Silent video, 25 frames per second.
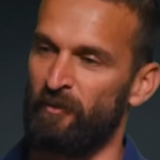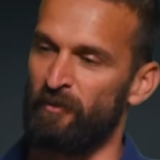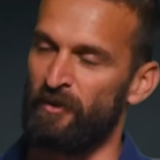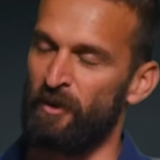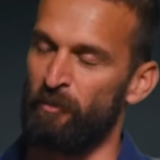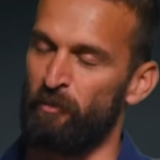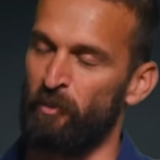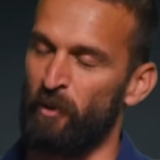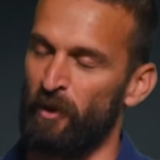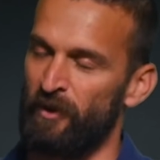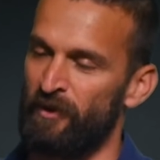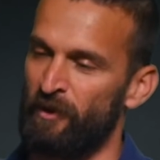
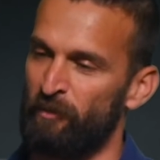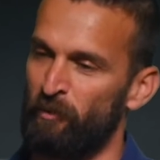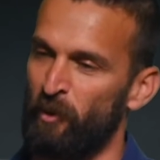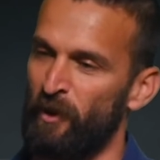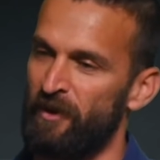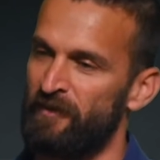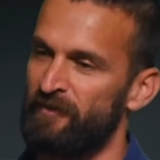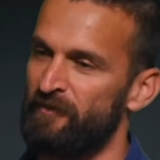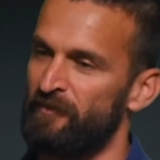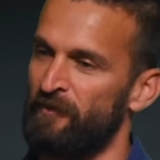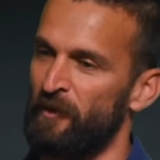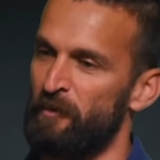The
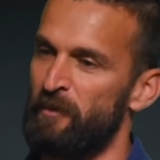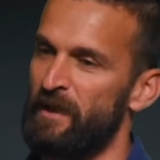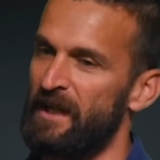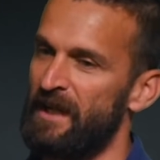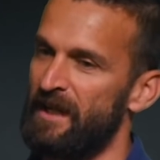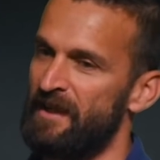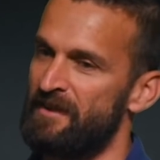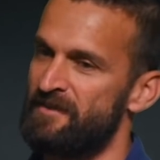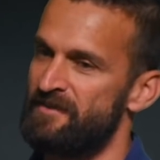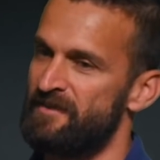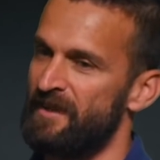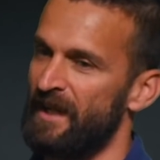point for
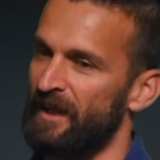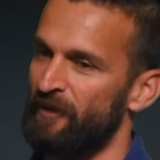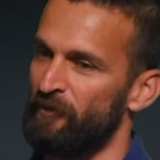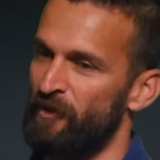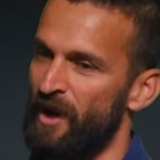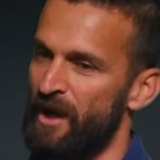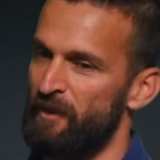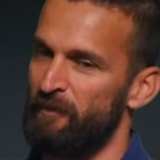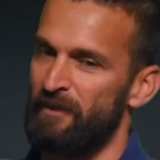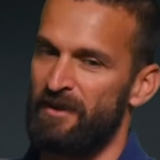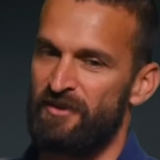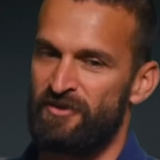me is that
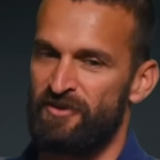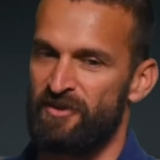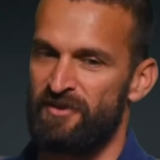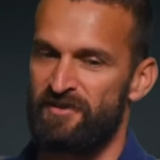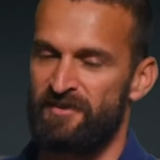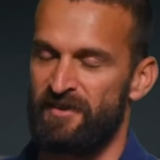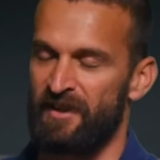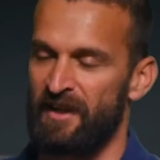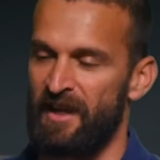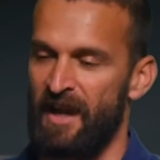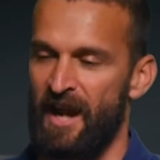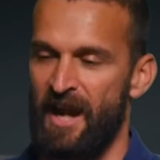rugby is
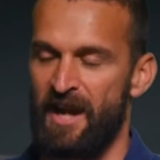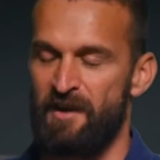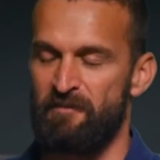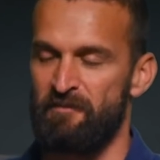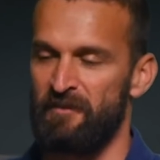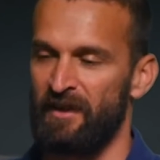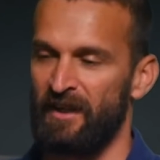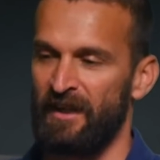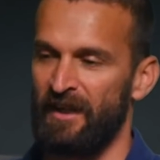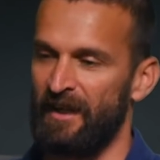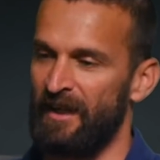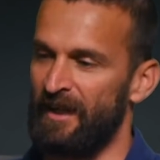just a
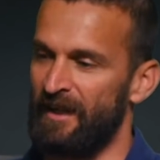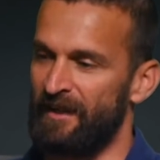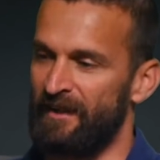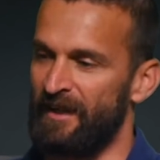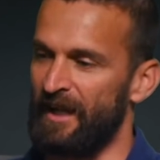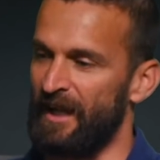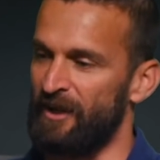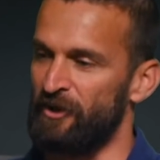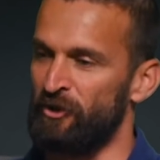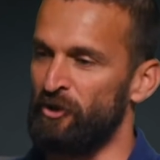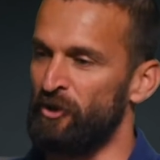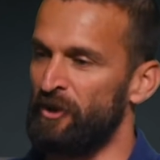game
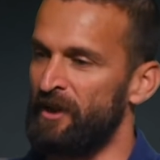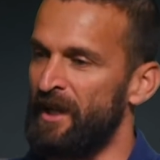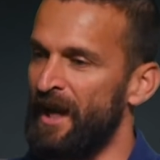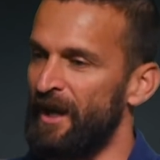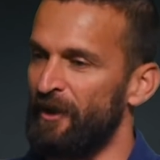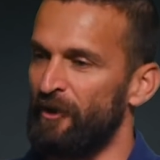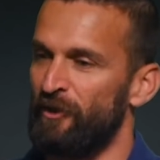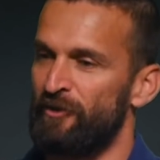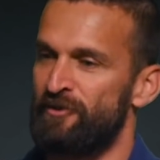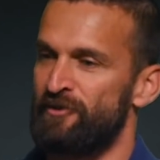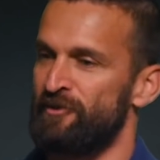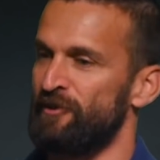that you
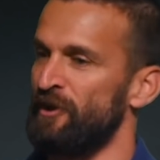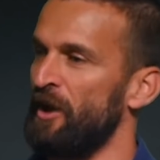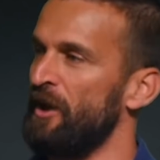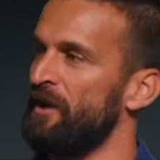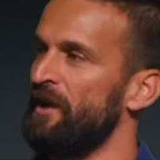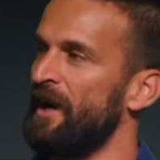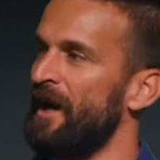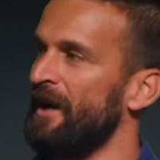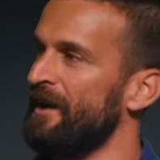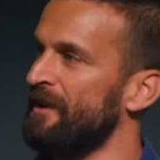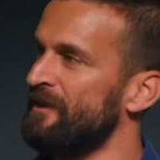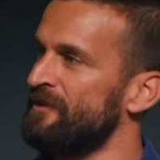cannot
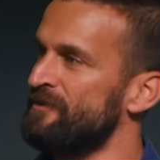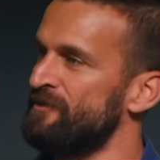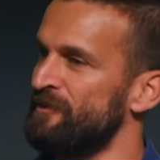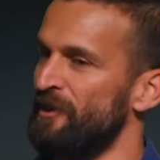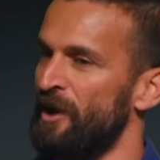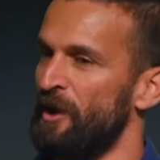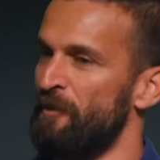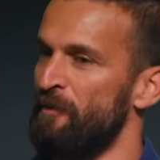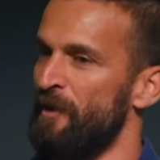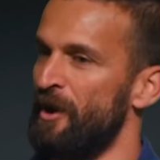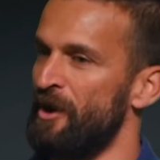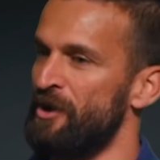slow down in
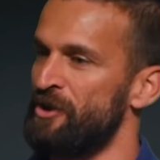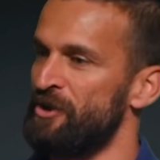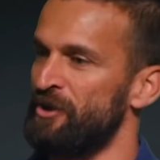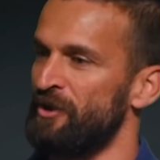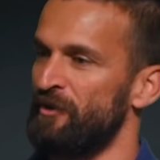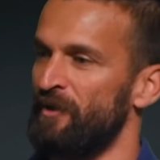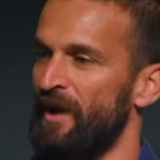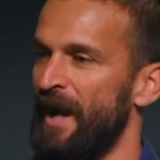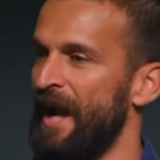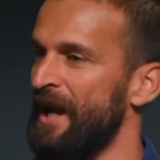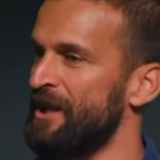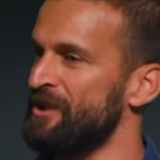slow
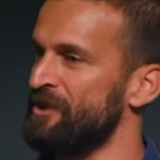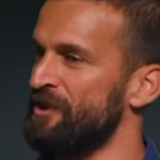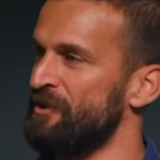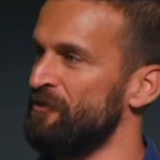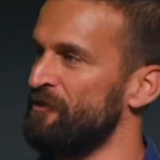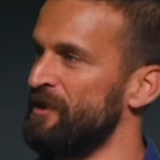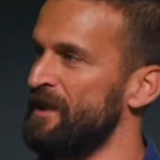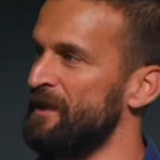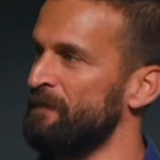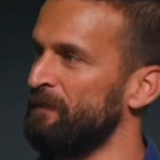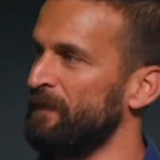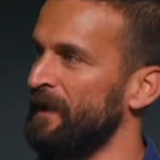motion
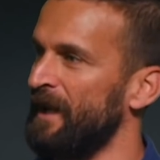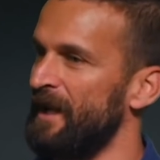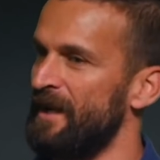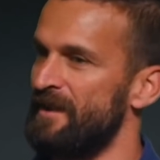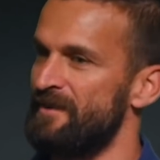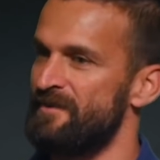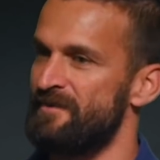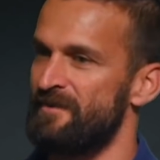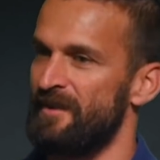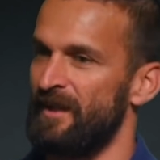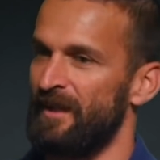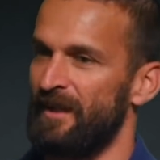action
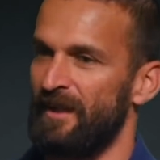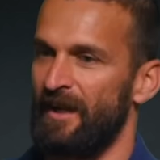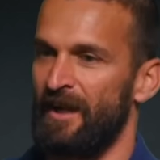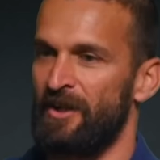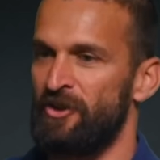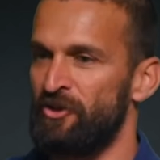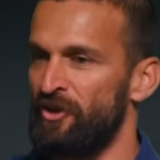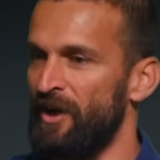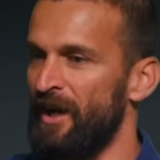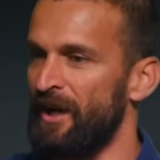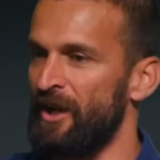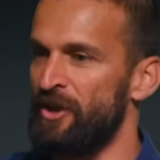replays
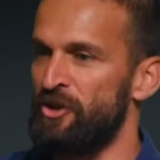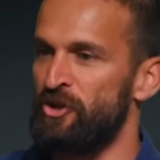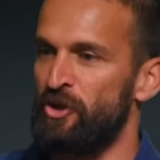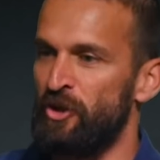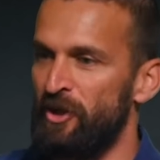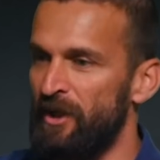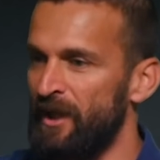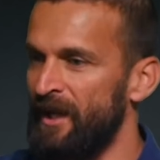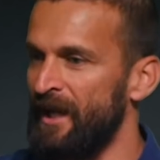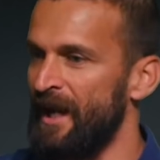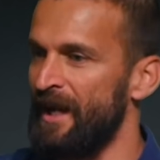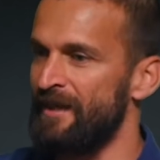and try and
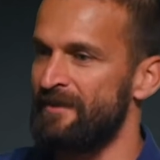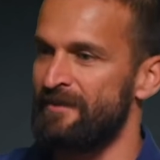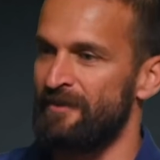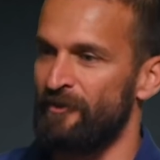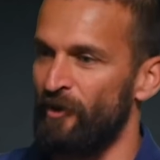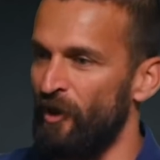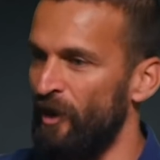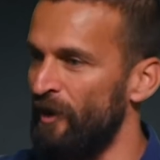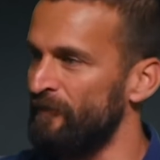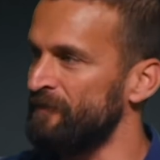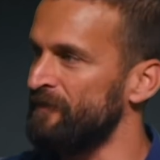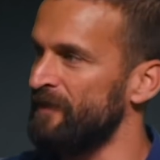adjudicate
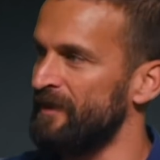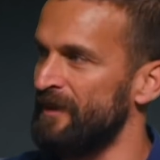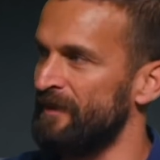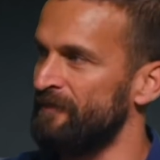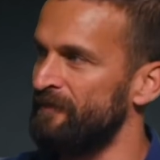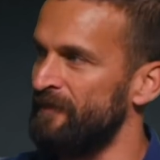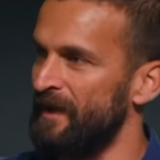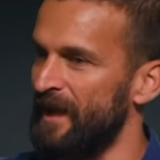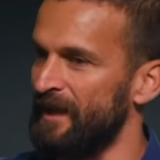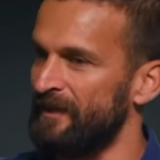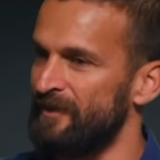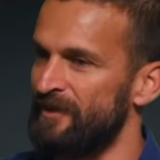it after the
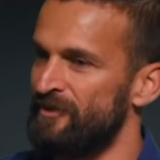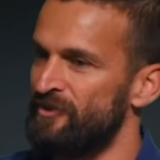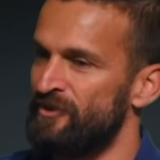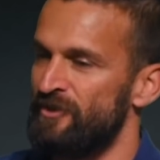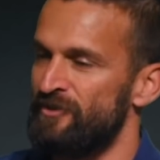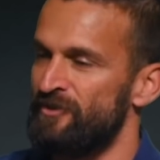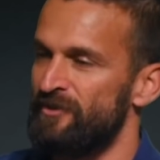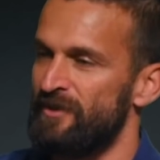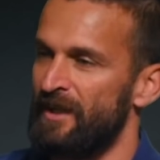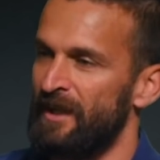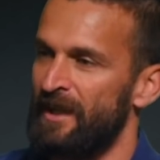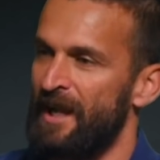fact. It's
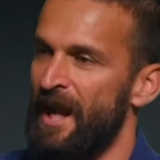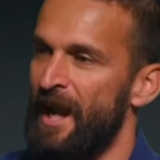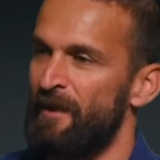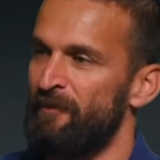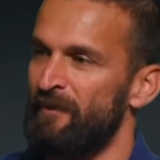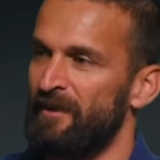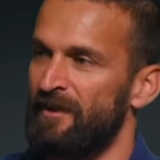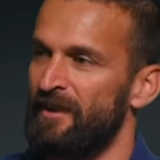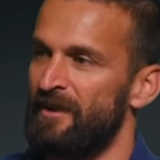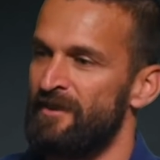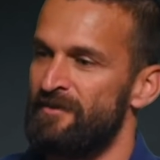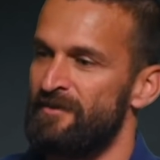just a
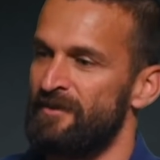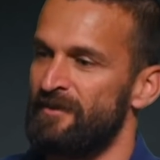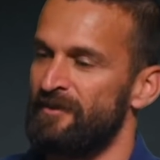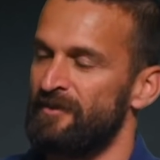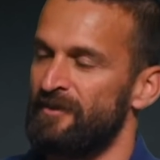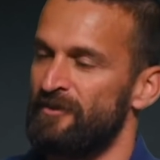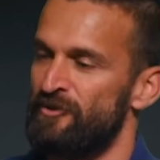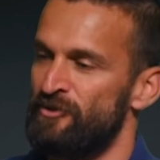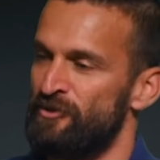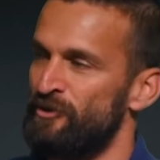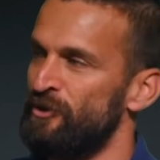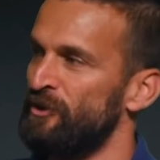game that
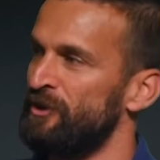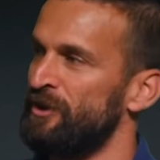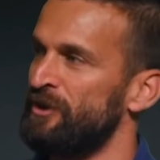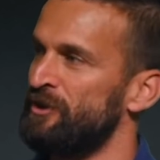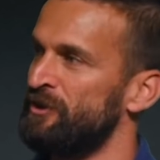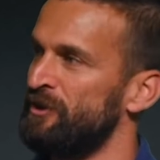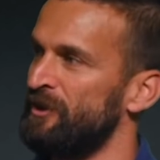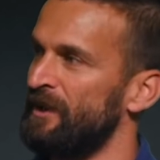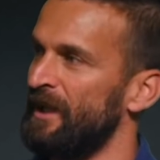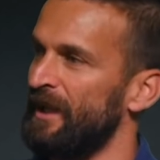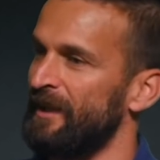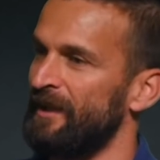isn't
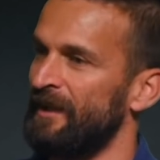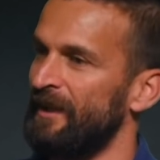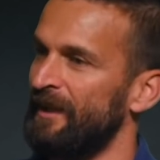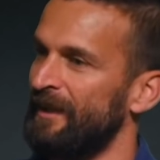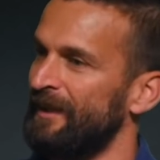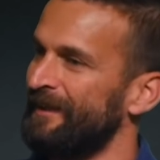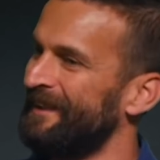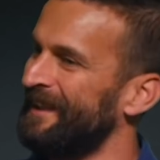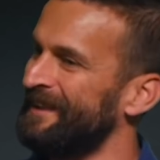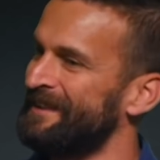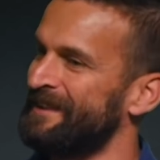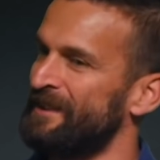suited to that.
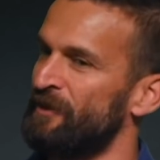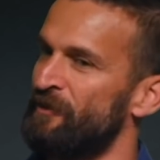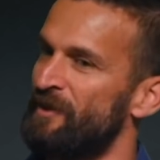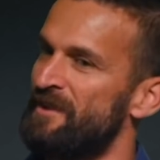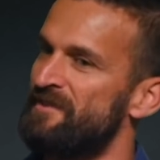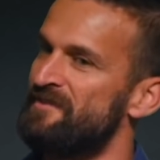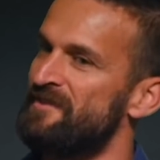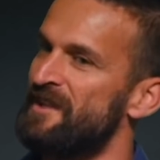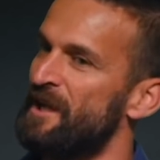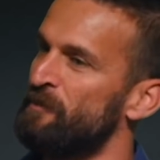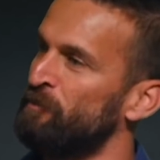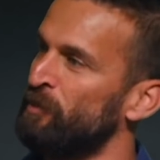That's the
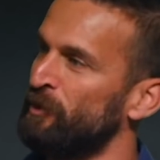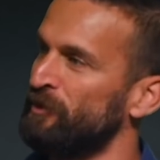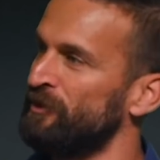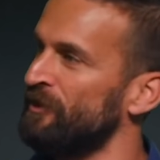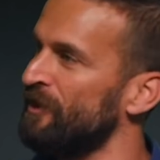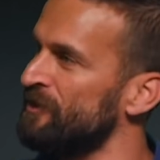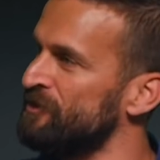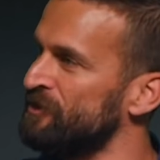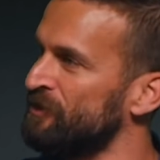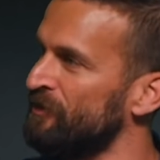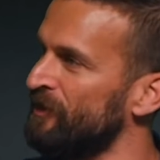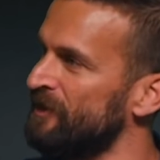reason they put
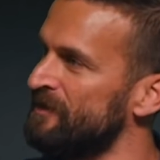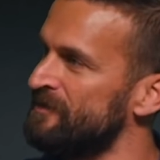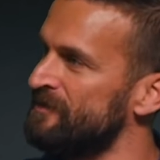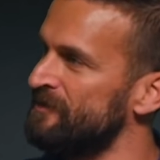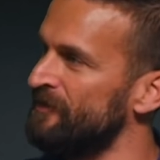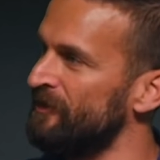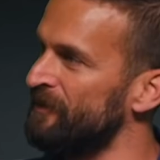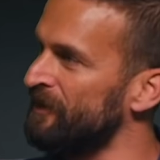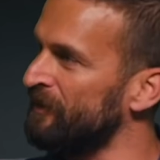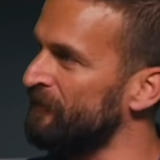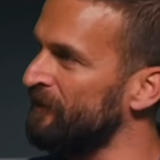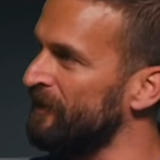those
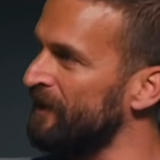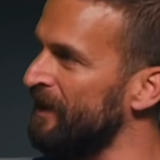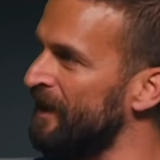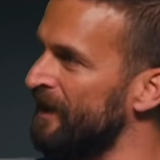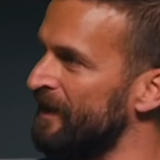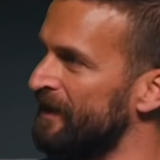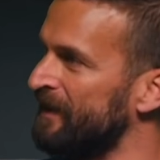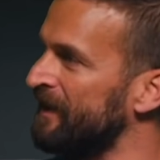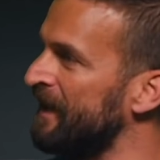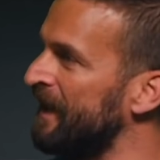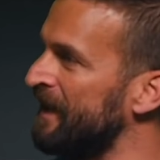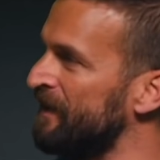grids on the
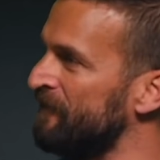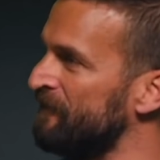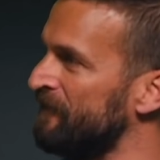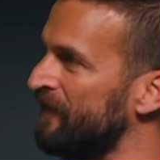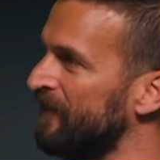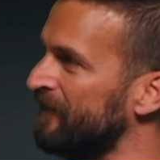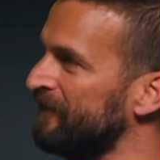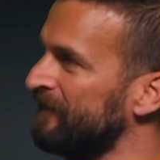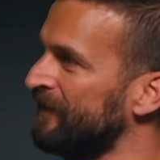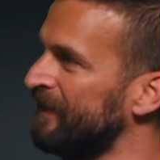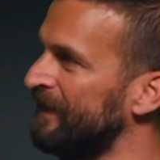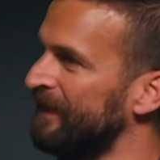gridiron in
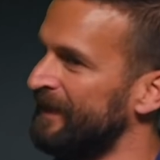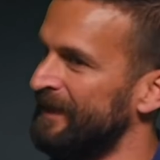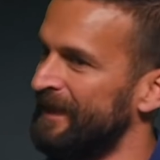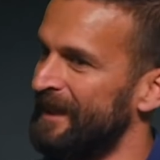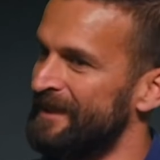NFL.